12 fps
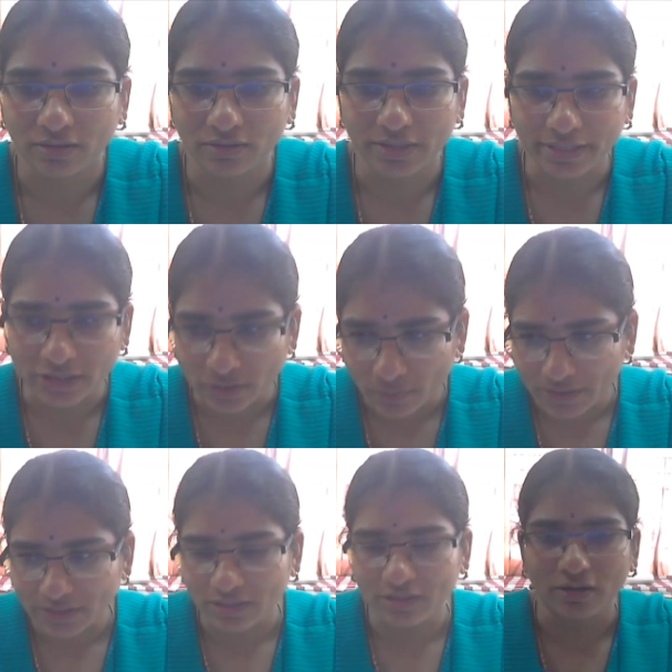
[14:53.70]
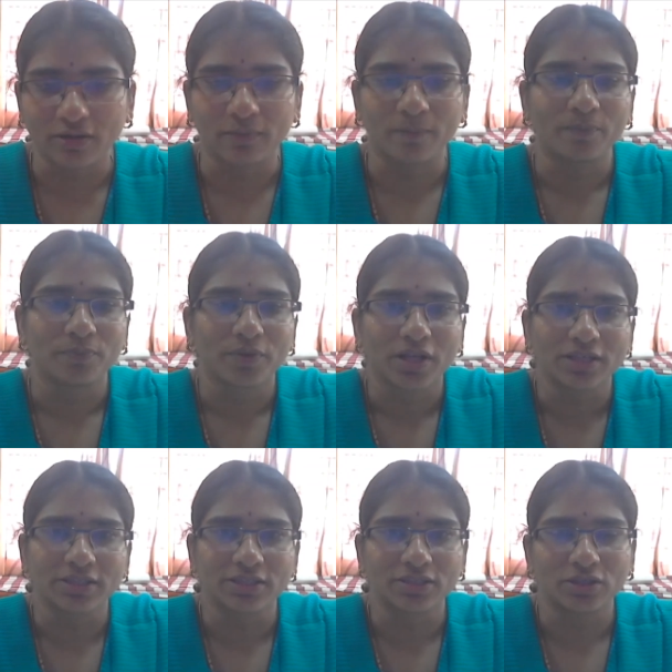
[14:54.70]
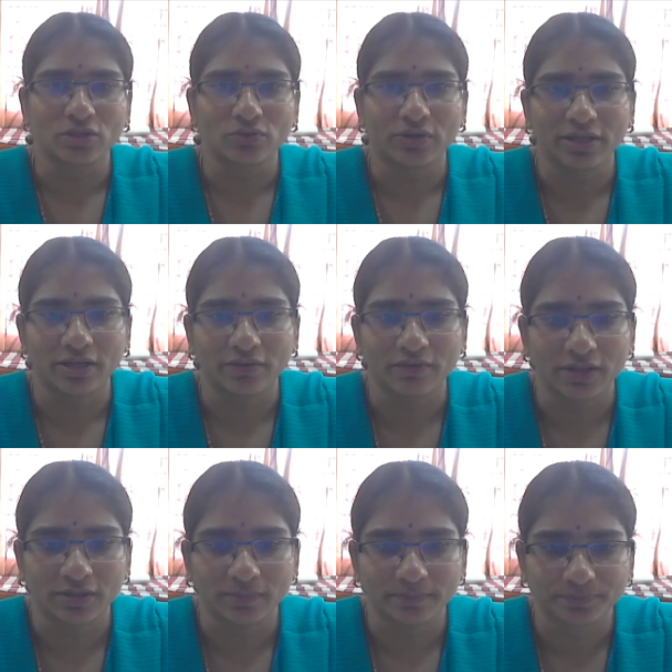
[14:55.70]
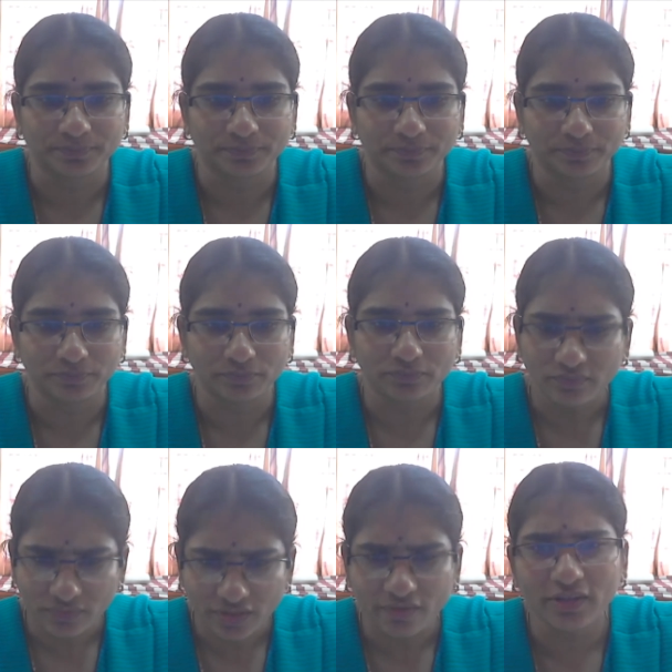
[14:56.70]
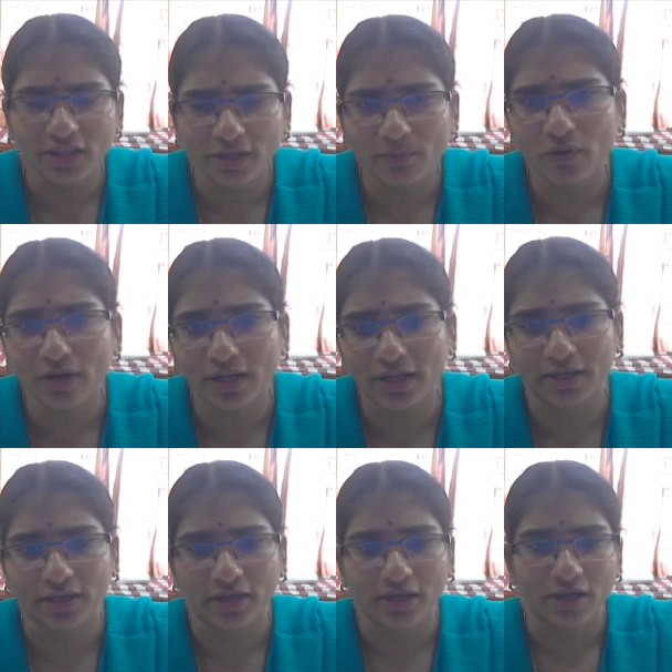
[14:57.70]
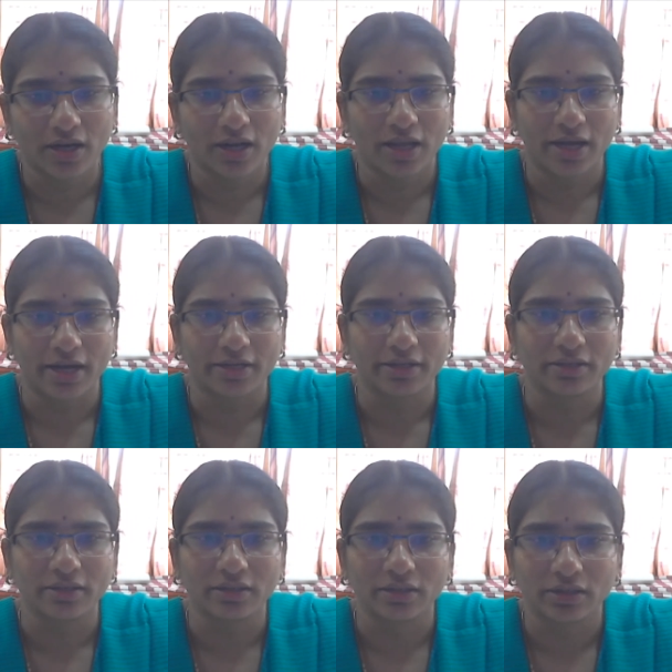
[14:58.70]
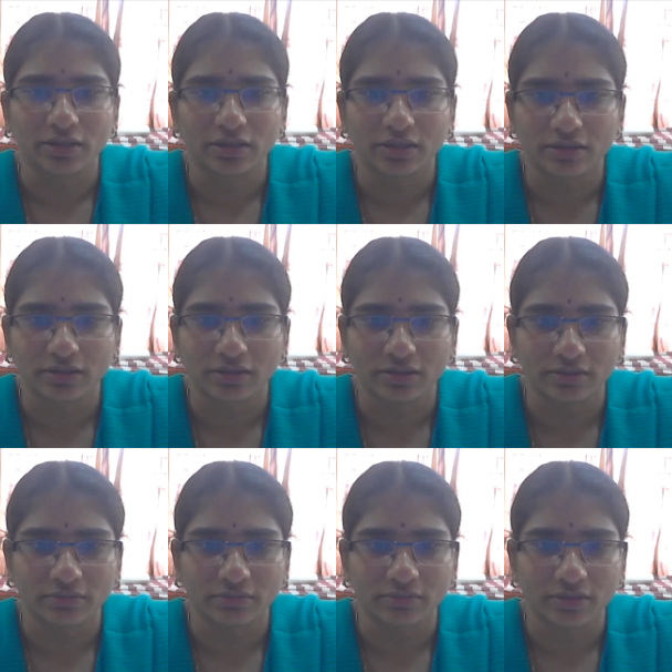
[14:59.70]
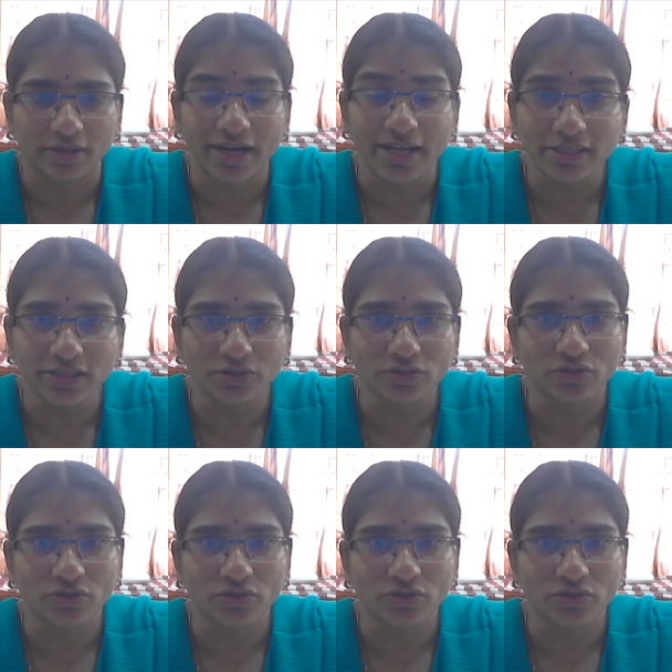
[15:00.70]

expects the listener to agree with him or her, and rising